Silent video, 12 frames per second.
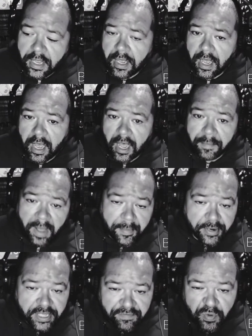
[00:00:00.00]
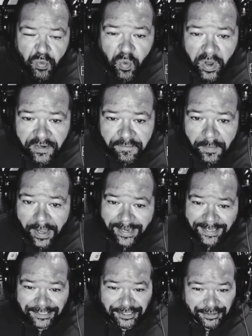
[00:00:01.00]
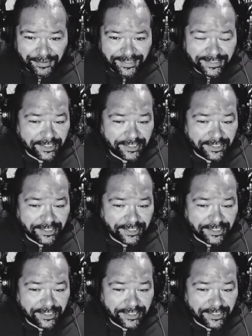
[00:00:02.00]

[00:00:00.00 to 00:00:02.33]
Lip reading: I'm going to give you one of my injuries